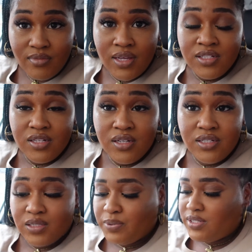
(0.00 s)
It's good.
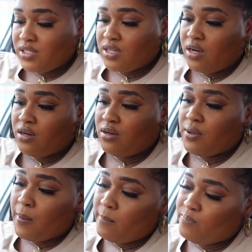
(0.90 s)
This place is called,
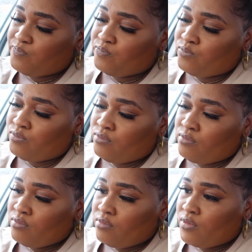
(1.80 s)

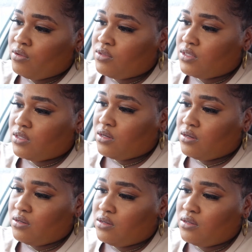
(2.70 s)
it's
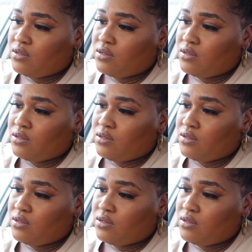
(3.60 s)
called